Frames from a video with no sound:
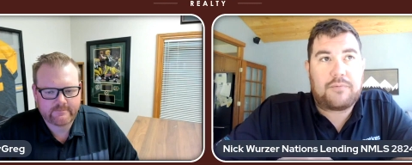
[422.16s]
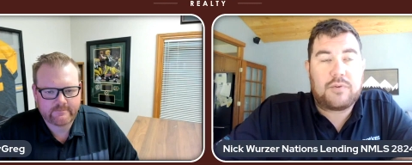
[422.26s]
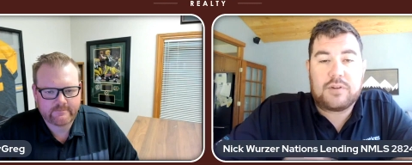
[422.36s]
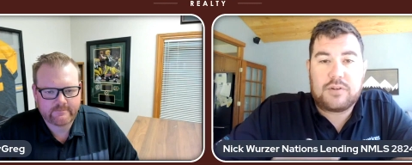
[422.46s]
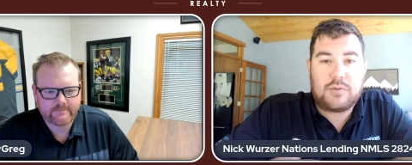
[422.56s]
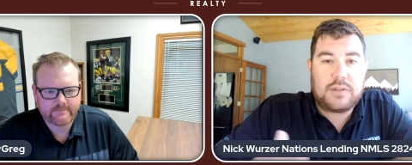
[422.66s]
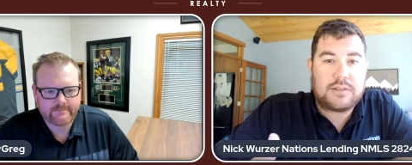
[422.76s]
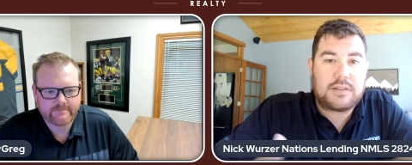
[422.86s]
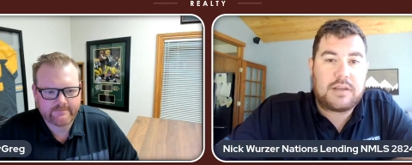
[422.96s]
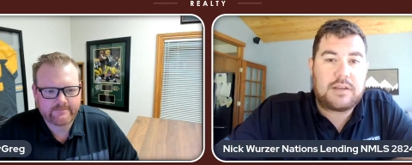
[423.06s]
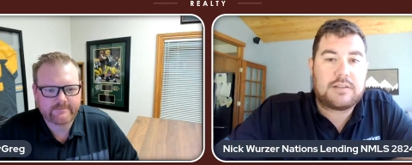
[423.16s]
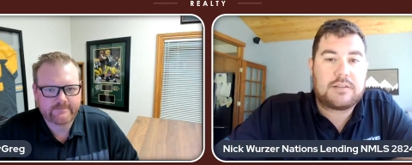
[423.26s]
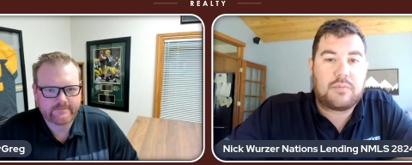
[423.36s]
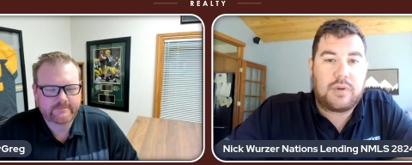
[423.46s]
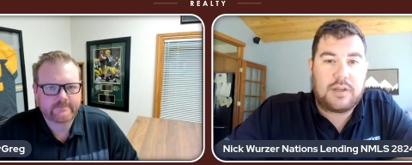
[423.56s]
Speaker 1: If you can do these
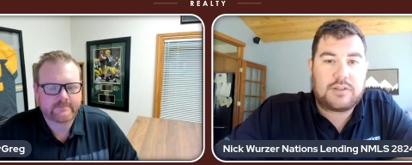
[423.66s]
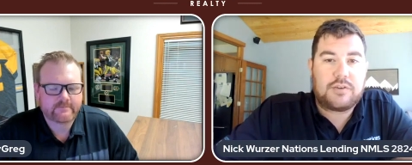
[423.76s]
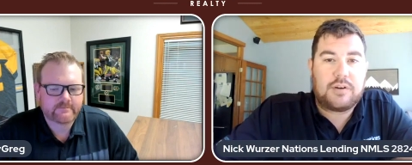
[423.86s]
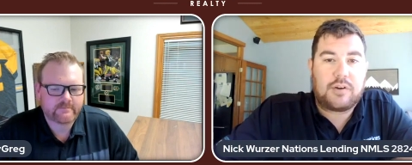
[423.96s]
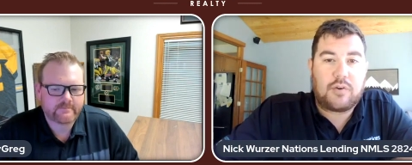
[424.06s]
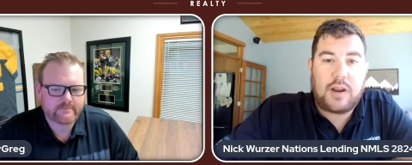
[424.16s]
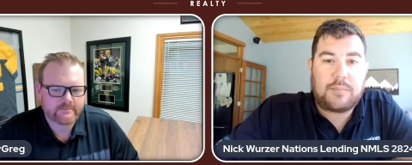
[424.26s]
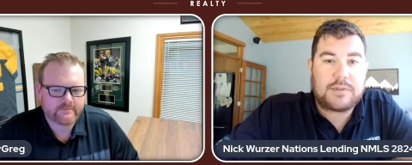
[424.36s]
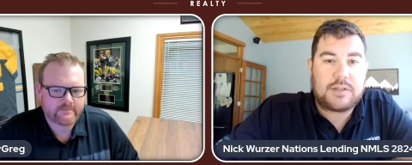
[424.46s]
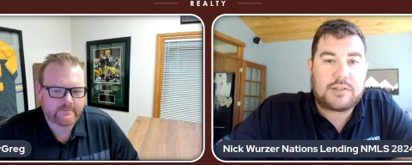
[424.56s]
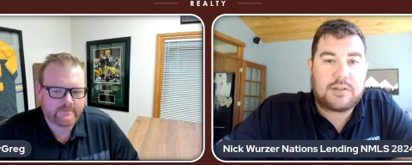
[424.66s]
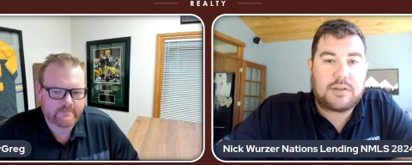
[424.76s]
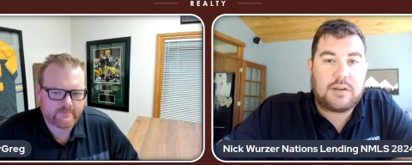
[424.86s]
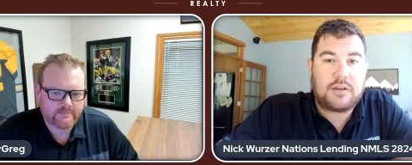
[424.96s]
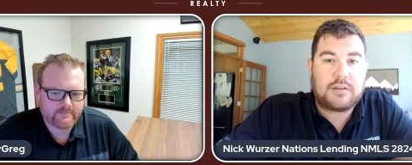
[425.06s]
things, we can get you in a great position
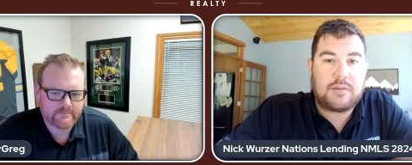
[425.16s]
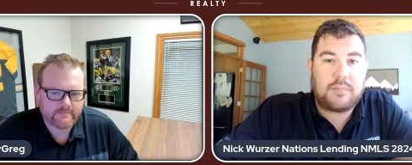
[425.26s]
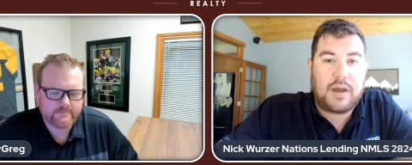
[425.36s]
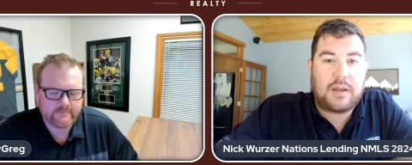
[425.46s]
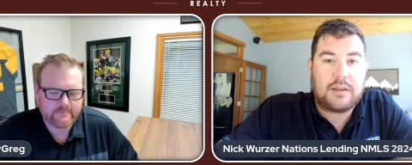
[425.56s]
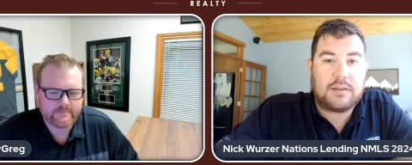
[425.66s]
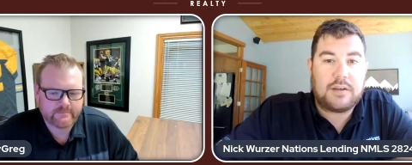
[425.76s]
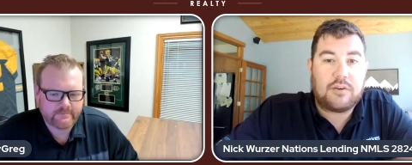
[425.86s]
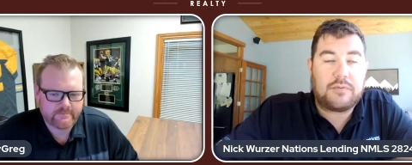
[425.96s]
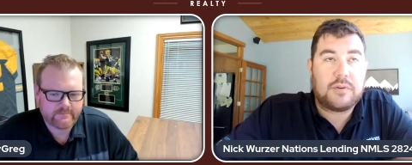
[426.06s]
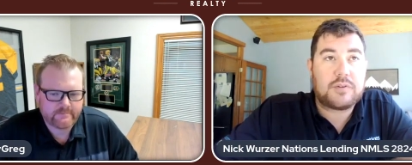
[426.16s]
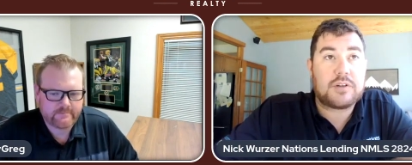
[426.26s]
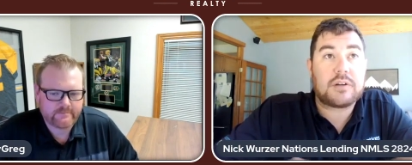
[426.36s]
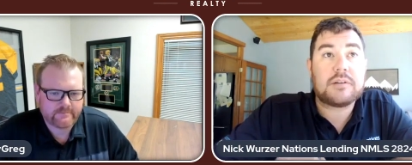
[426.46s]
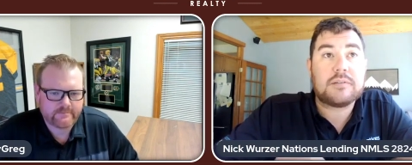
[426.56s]
to buy in the near
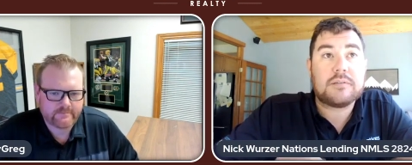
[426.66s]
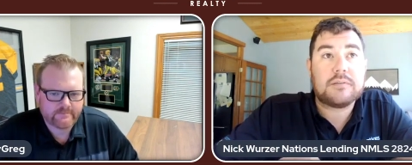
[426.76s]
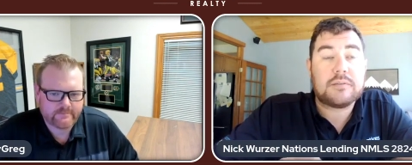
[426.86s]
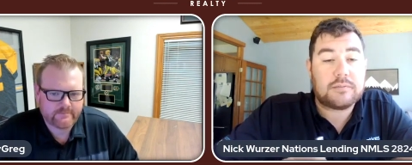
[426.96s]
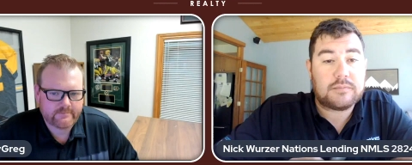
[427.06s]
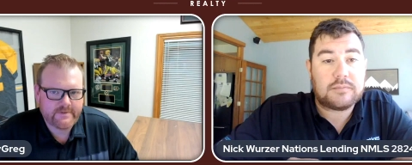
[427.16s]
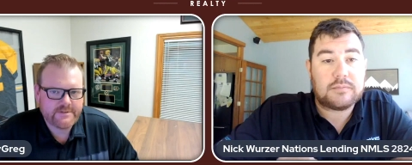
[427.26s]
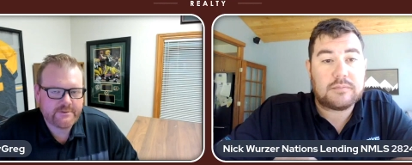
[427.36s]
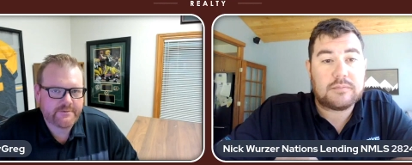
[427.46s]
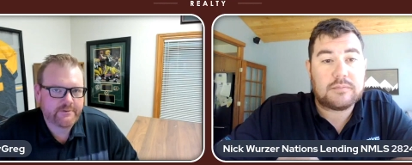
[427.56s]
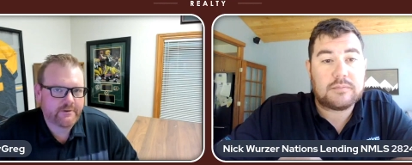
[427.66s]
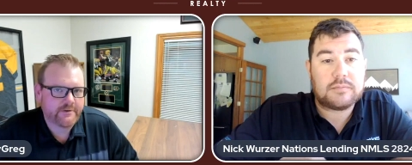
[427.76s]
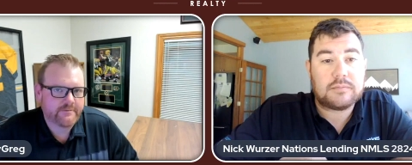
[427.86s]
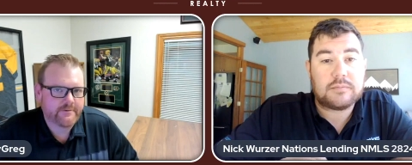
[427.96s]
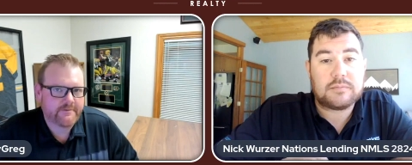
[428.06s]
future.
Speaker 2: Yeah, so if you're
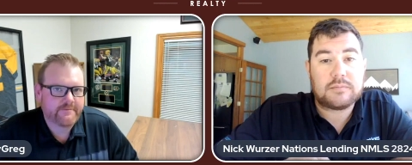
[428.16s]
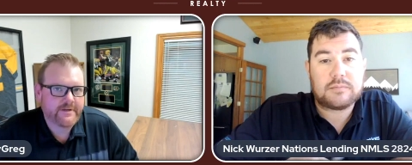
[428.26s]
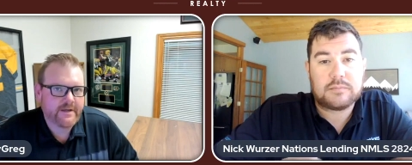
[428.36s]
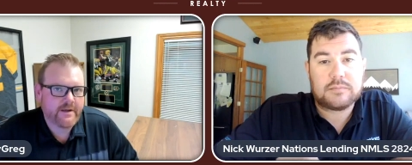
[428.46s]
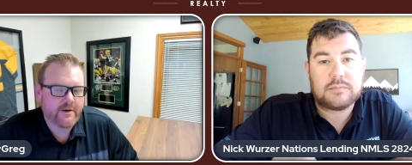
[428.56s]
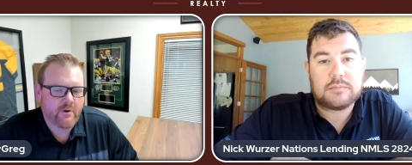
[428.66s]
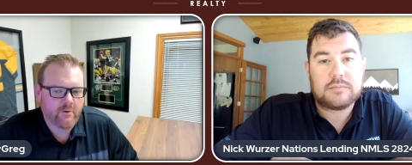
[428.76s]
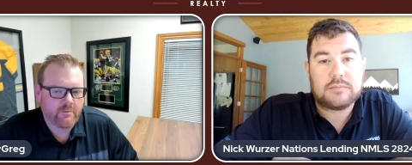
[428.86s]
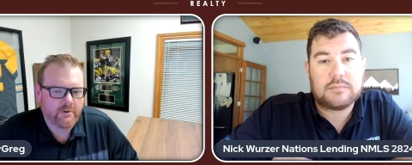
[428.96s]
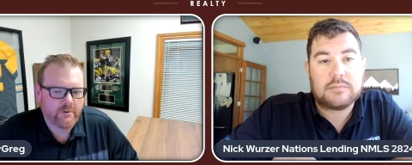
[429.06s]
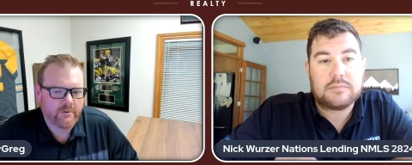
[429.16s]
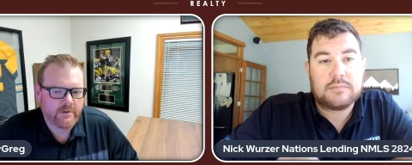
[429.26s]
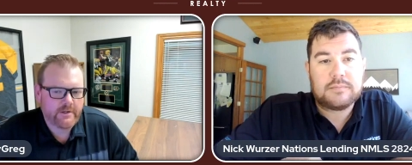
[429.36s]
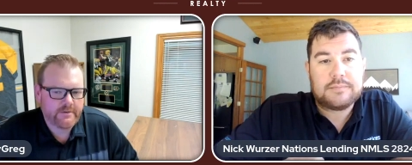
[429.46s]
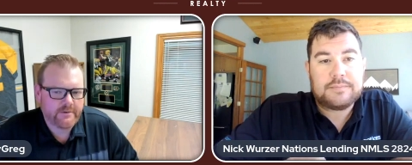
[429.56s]
looking for a VA home
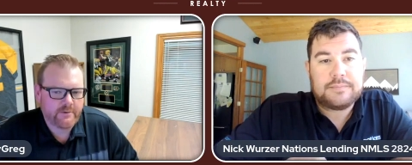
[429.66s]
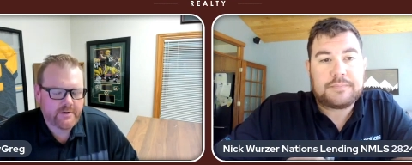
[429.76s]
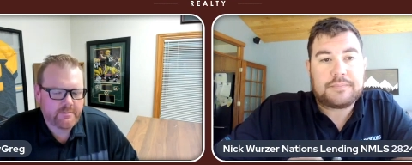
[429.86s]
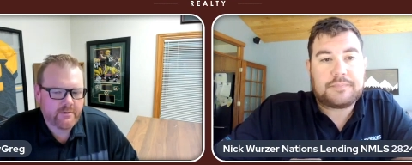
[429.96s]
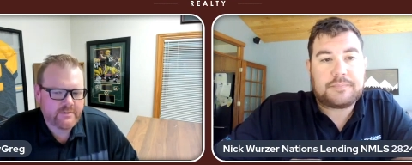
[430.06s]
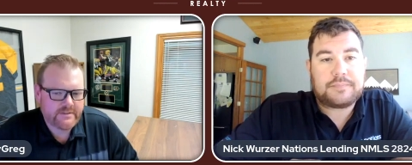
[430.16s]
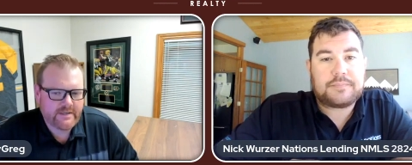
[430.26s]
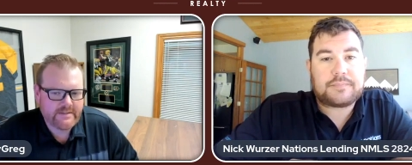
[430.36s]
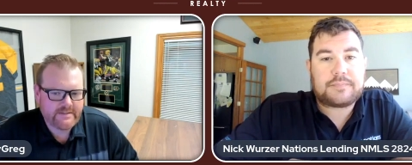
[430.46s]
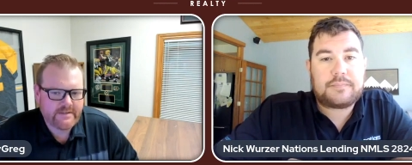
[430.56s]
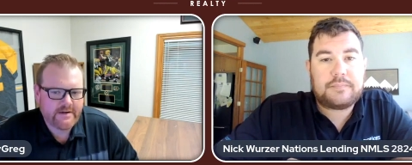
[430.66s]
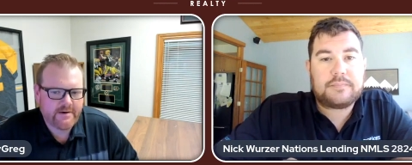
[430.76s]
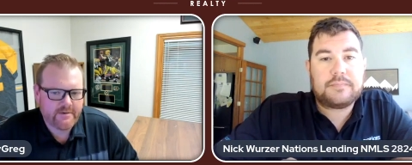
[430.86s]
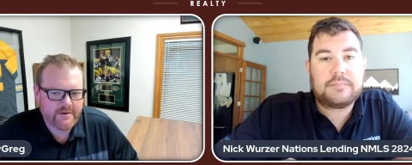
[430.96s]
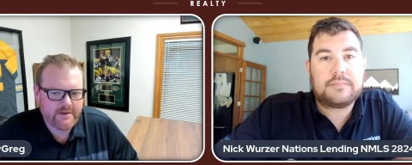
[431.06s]
loan in the Green Bay, Wisconsin
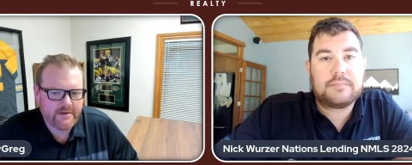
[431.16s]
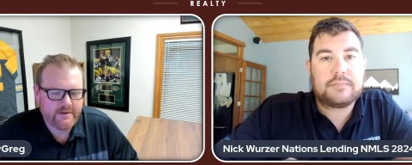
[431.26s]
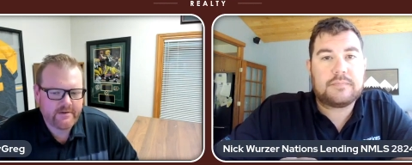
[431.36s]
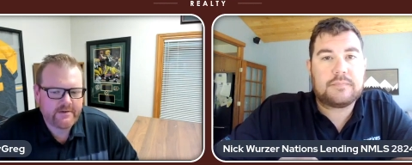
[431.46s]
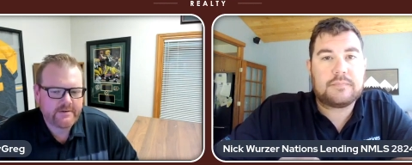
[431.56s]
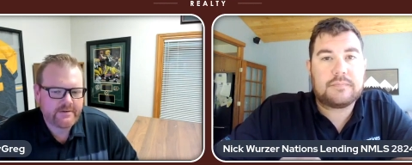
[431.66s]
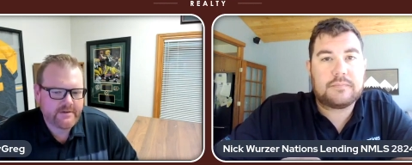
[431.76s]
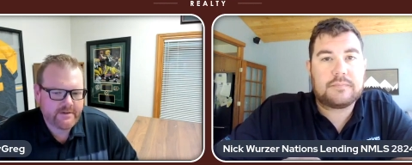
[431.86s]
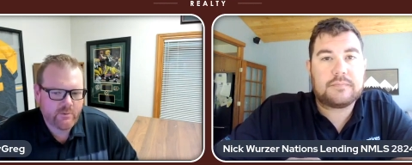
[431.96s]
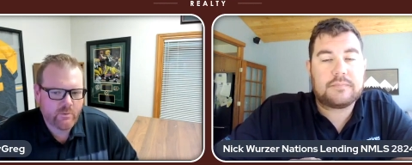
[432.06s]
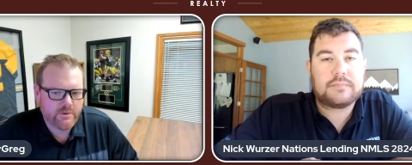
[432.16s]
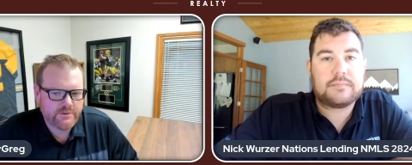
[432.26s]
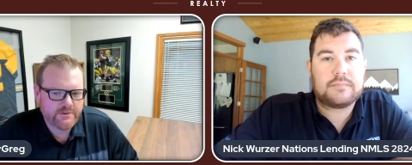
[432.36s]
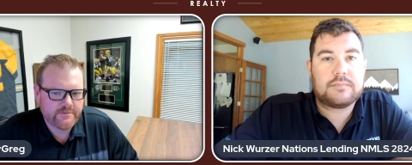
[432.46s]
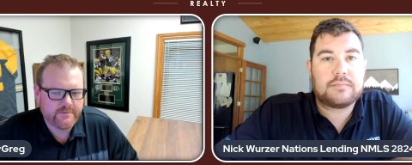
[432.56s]
area, Nick
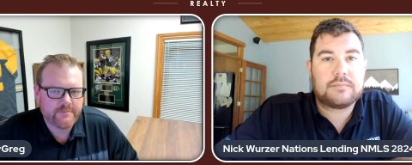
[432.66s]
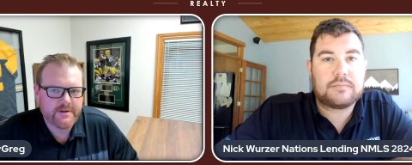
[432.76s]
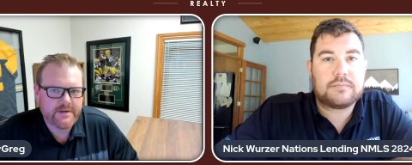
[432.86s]
Wurzer from